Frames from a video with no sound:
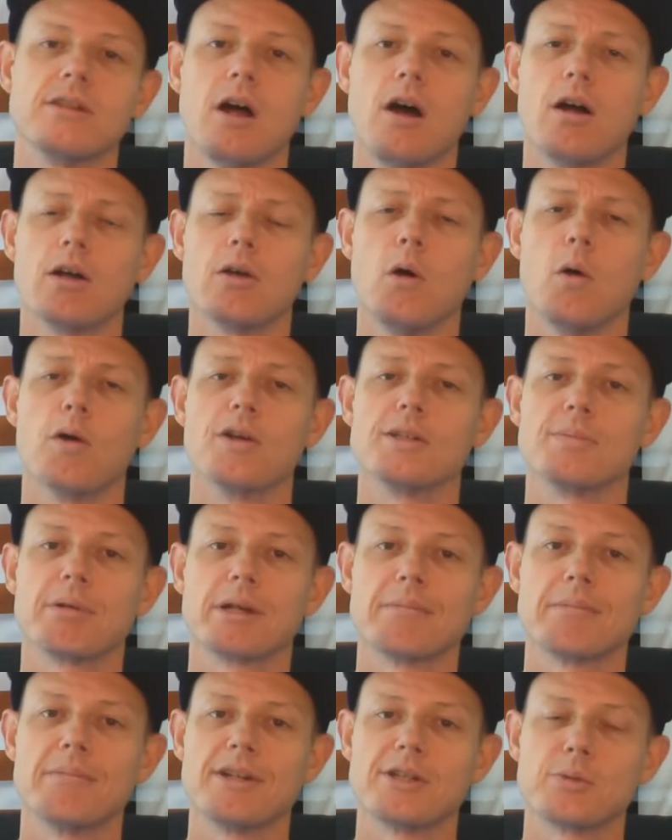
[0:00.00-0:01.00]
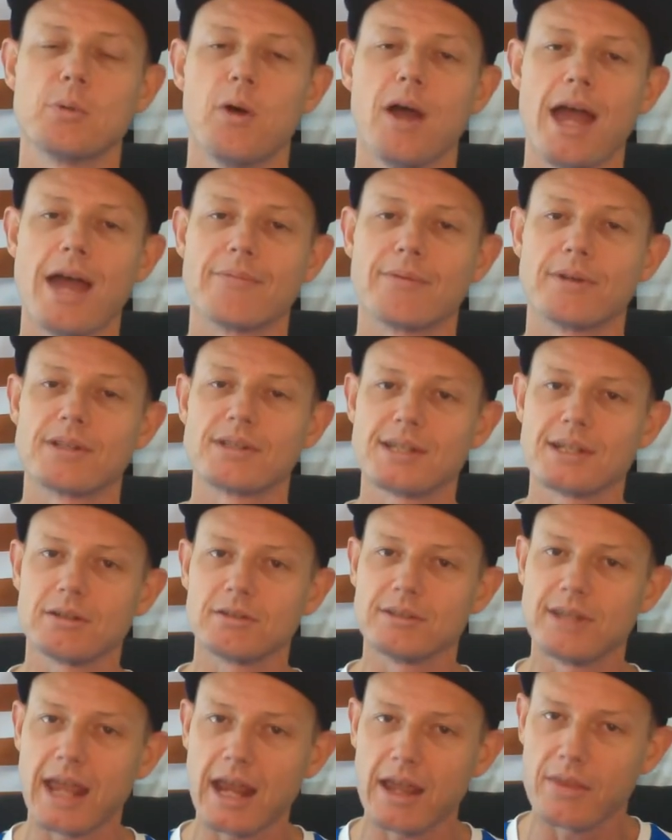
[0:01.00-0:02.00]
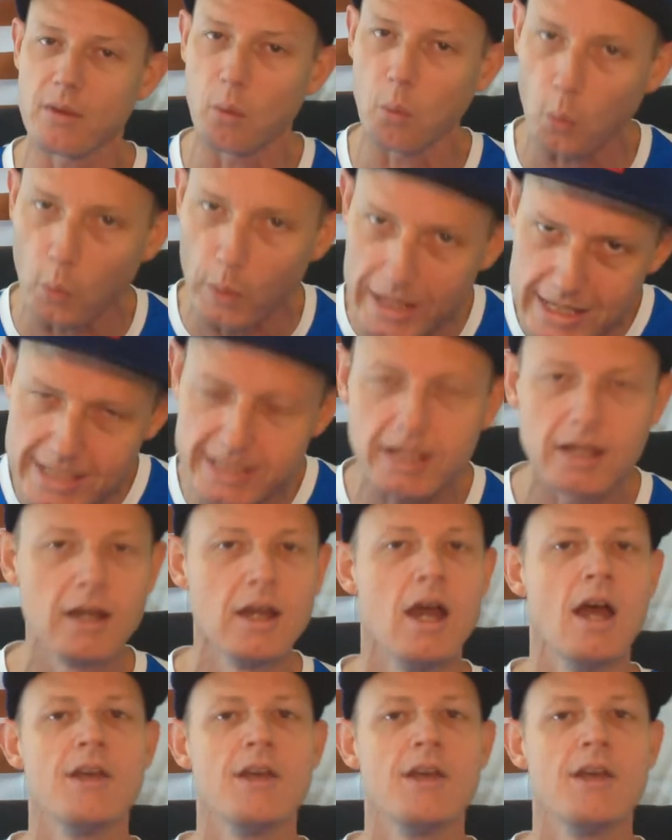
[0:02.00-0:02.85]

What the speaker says: Longhorns pretty much every single day of the week.